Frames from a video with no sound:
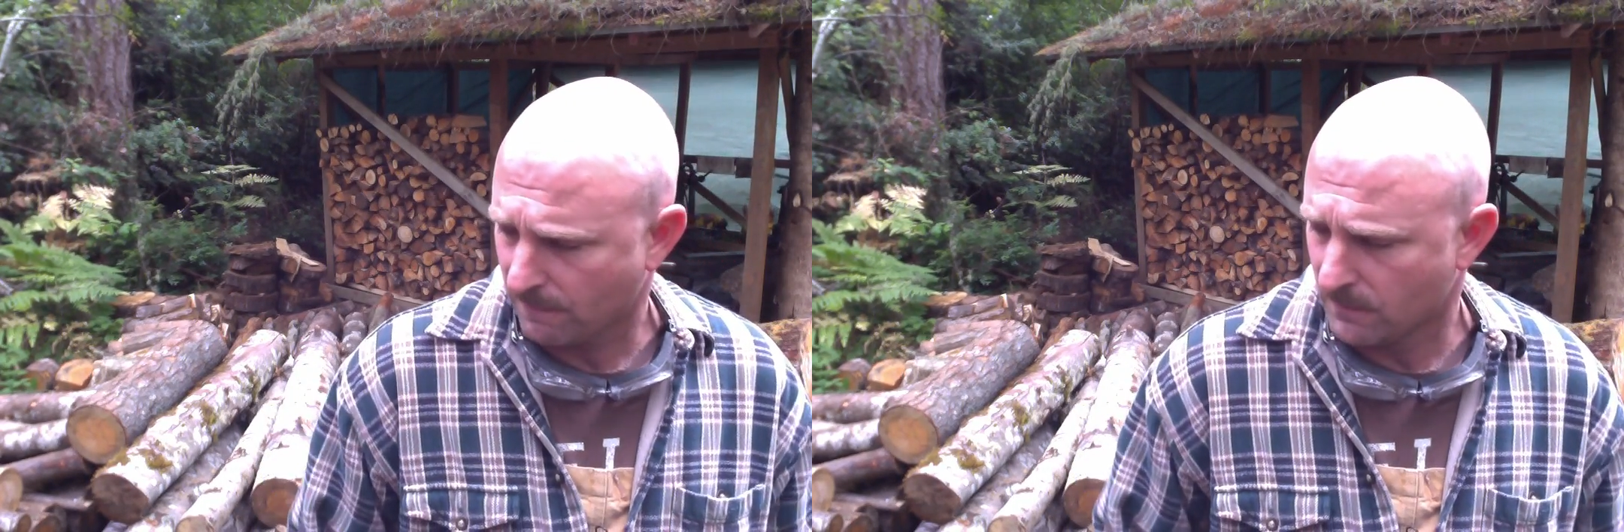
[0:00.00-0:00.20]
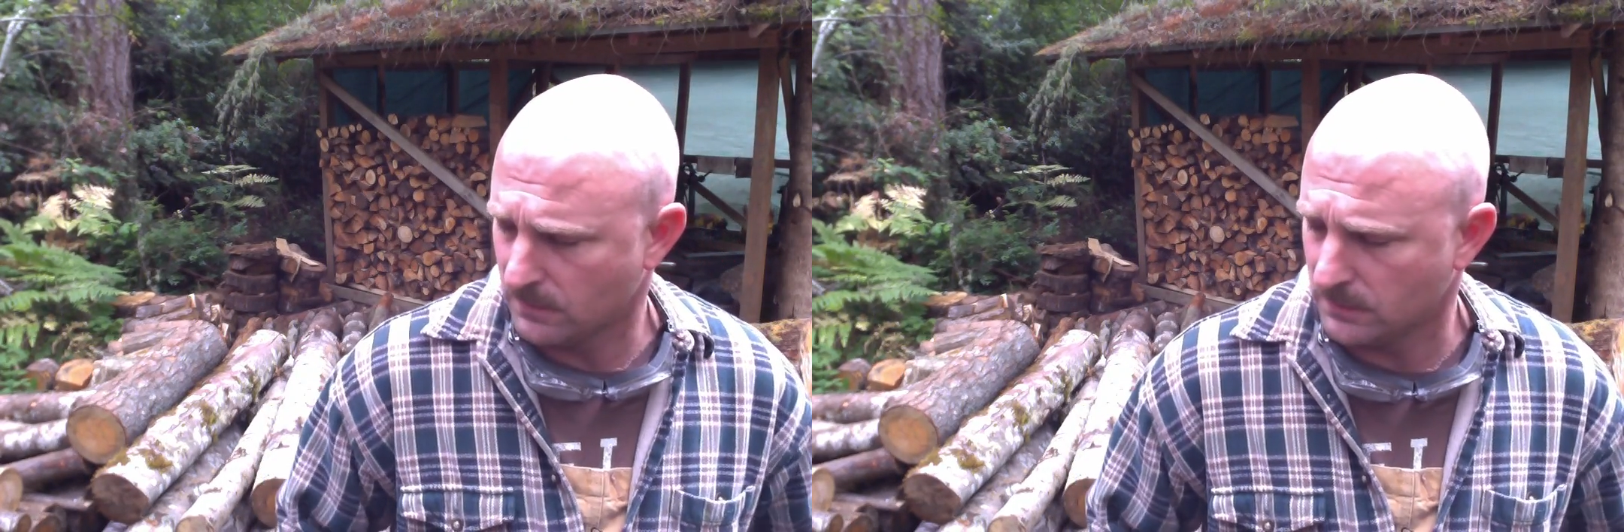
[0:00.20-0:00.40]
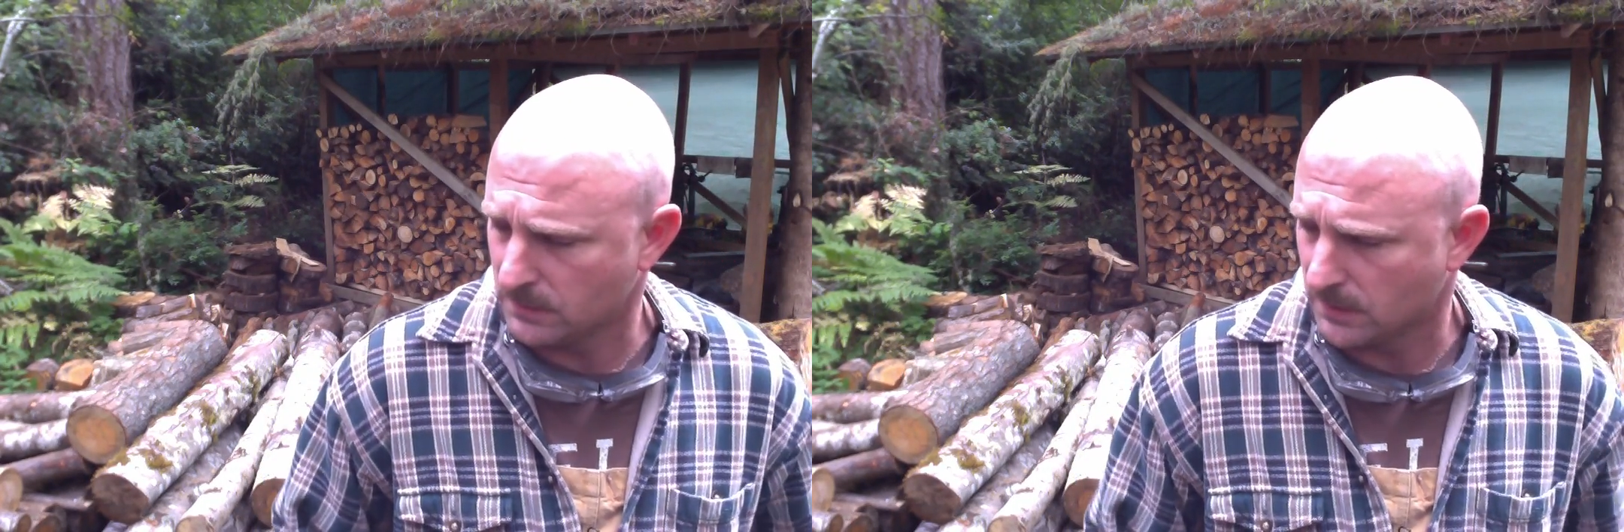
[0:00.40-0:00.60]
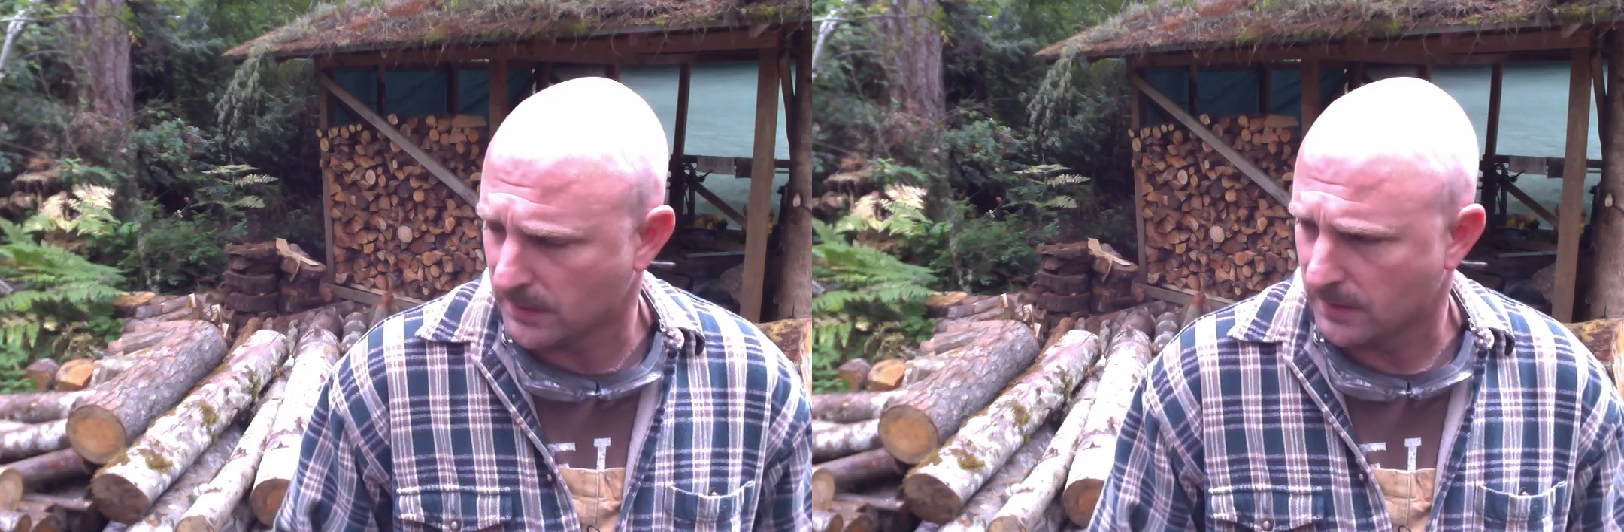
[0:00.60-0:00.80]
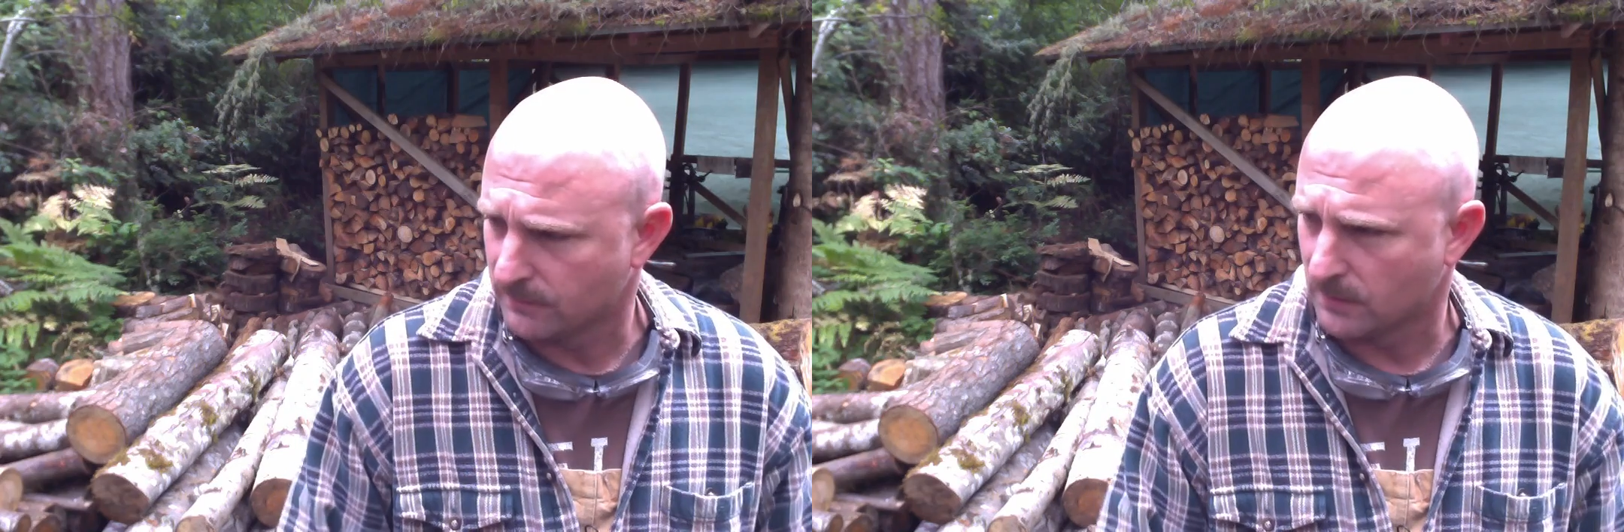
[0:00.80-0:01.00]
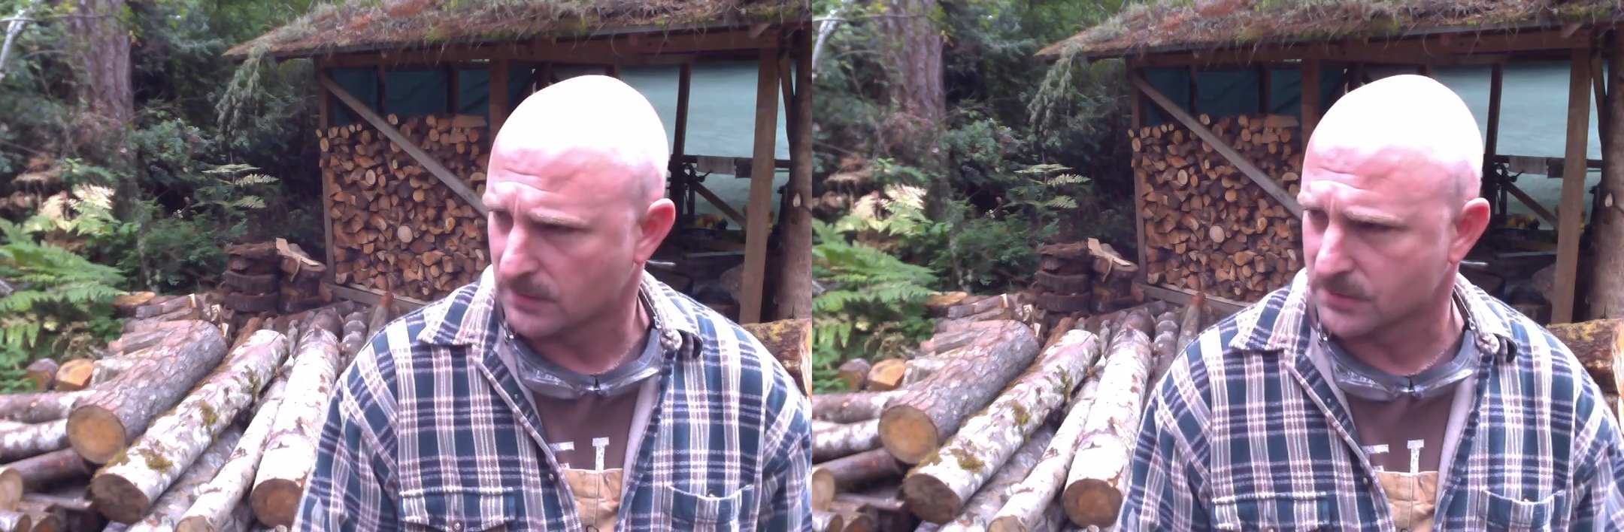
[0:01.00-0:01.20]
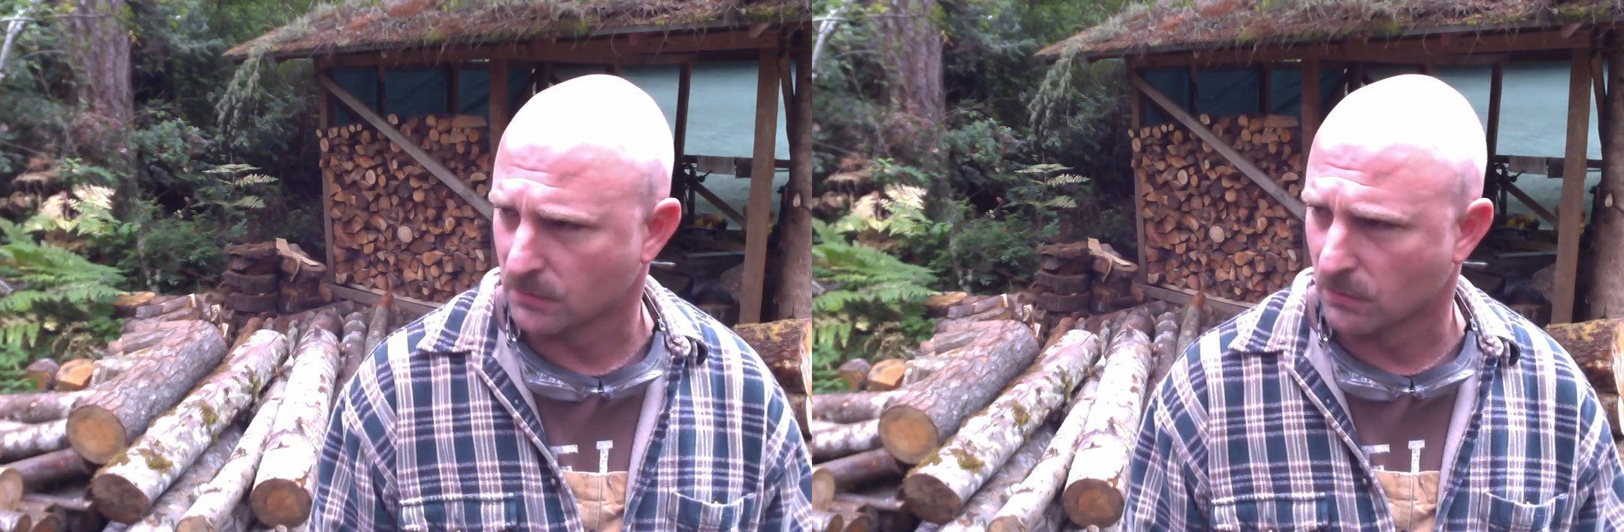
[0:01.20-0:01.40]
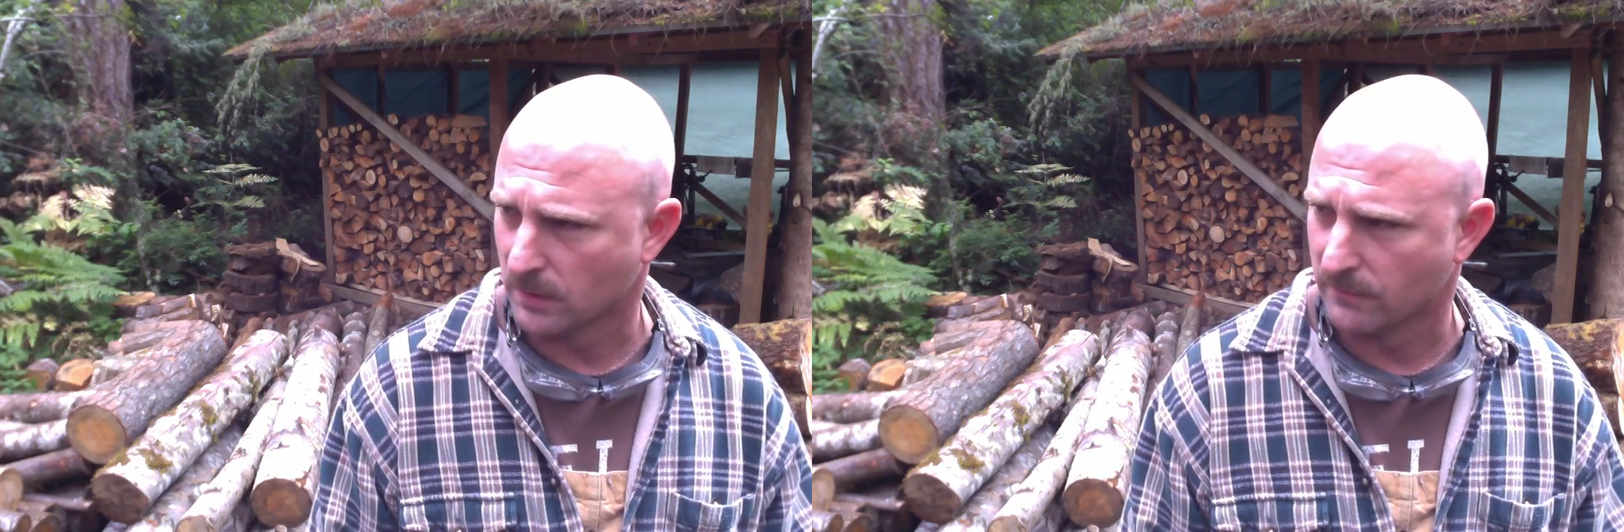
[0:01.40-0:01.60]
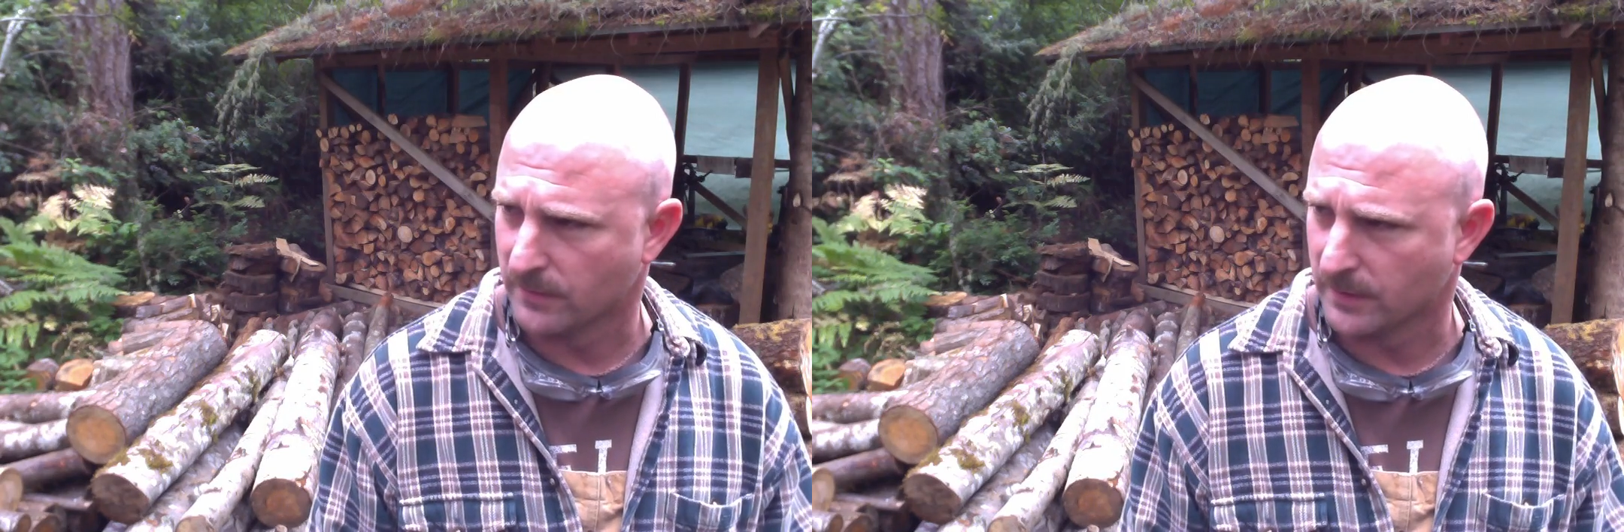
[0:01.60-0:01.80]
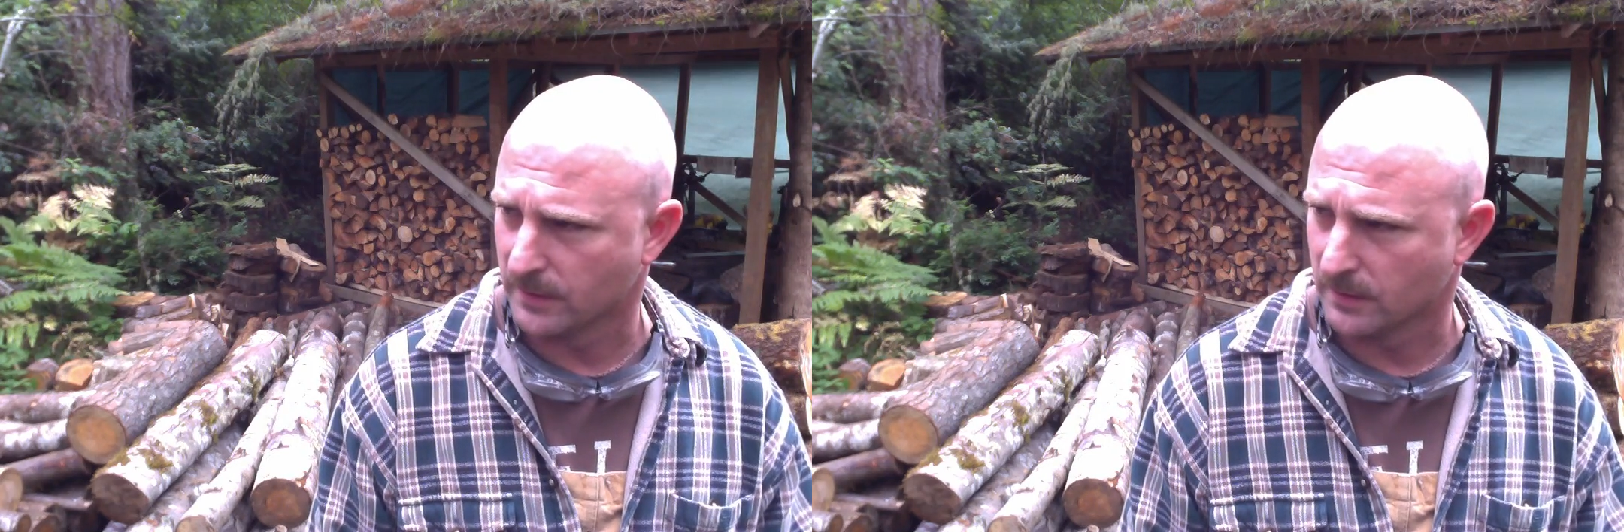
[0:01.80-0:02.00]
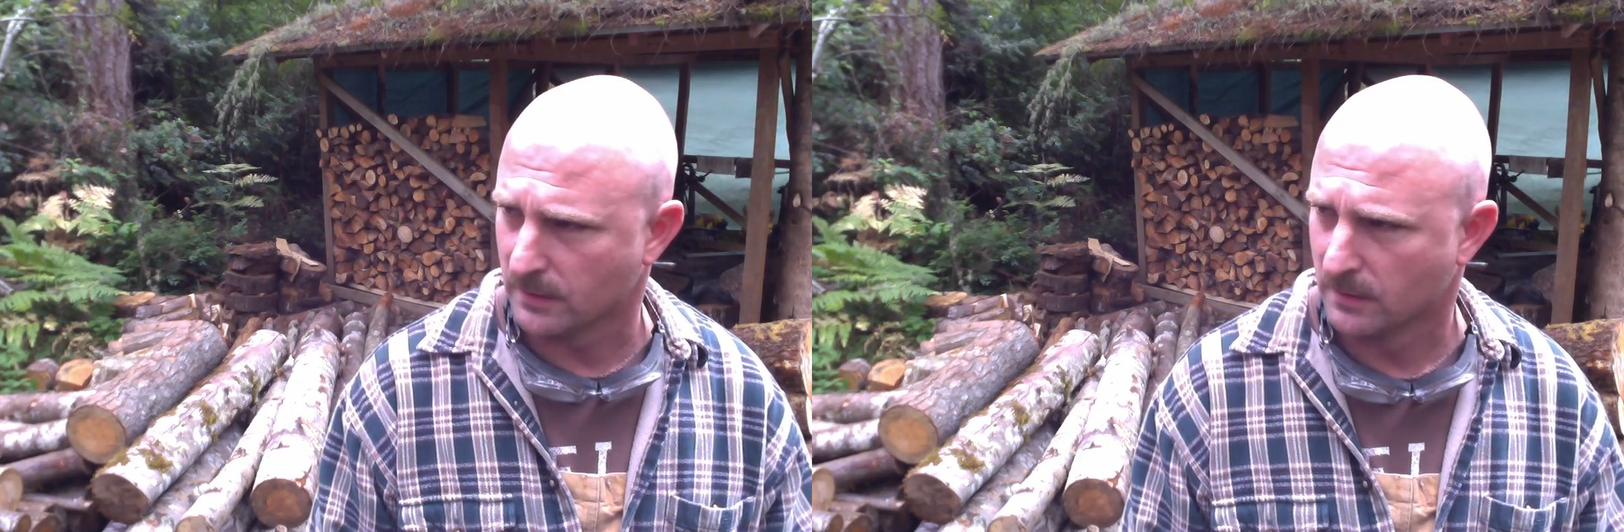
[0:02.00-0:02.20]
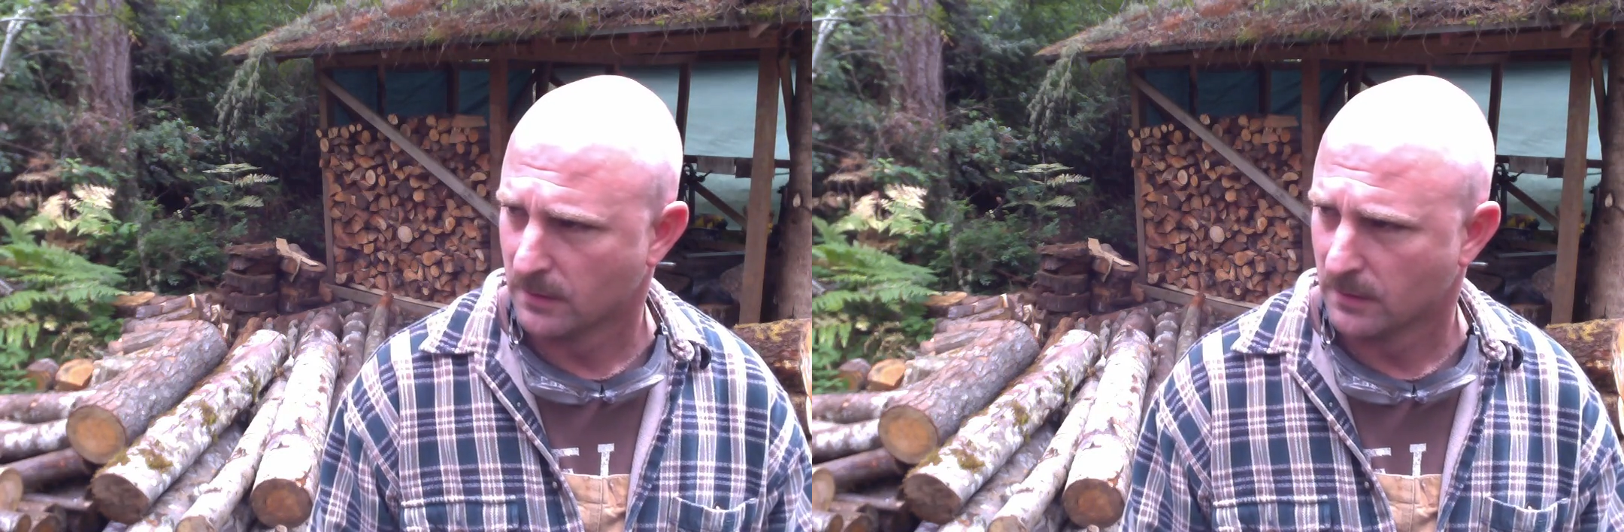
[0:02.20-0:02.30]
have also one of their